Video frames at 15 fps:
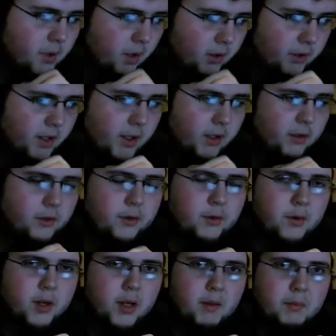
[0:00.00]
Undertaker
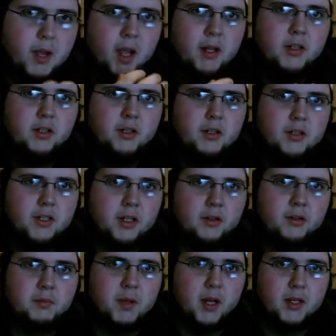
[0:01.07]
to a match,
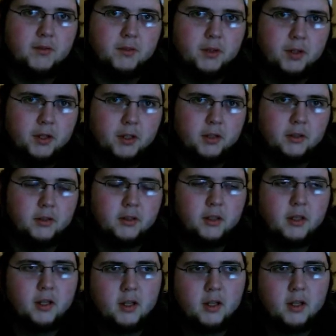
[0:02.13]
singles match for the title.